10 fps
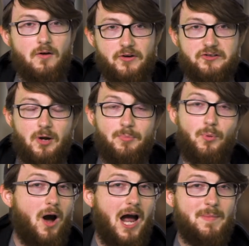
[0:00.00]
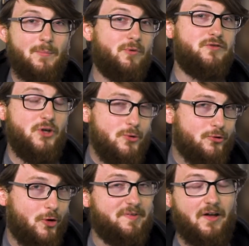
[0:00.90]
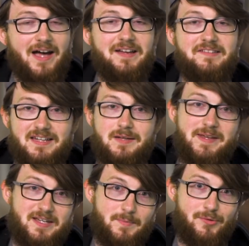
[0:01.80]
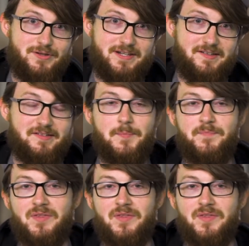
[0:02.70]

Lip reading: For example, I'm a member of two groups that I consider to be communities.